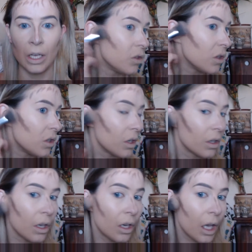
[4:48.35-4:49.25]
Just
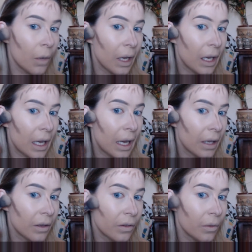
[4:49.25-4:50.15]
going to go in
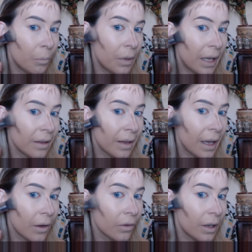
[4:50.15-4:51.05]
and blend
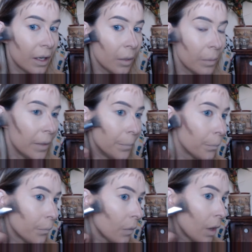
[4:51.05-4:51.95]
it out a little bit.